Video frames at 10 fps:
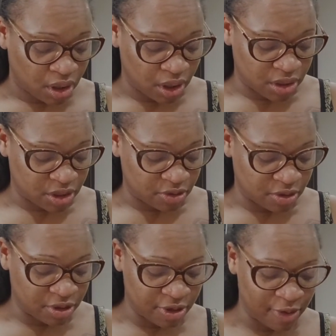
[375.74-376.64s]
And so
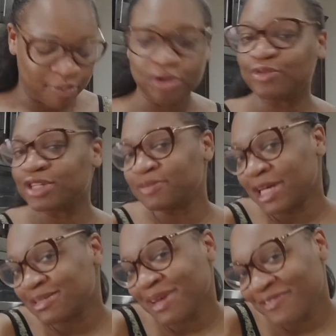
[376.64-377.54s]
Boo
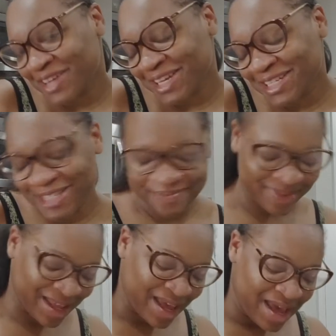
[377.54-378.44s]
respects my feelings.
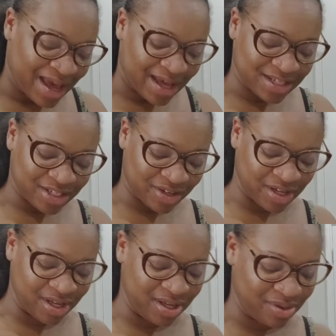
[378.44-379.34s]
And so
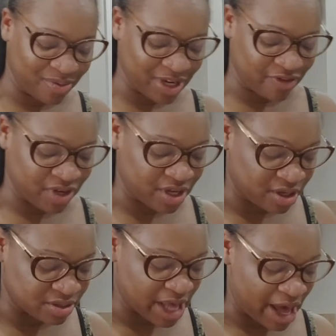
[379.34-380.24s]
he, whenever he
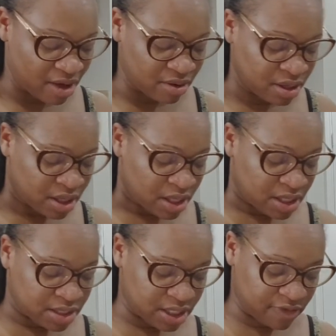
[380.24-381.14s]
goes out
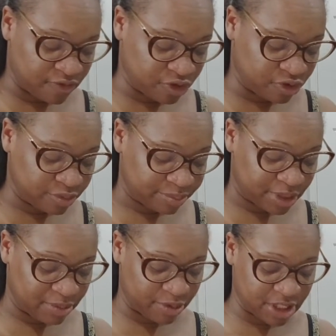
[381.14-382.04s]
to get food,
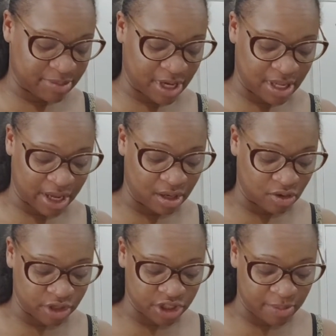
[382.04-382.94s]
he brings back like a
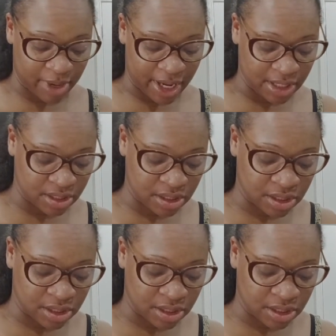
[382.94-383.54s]
large cup of ice.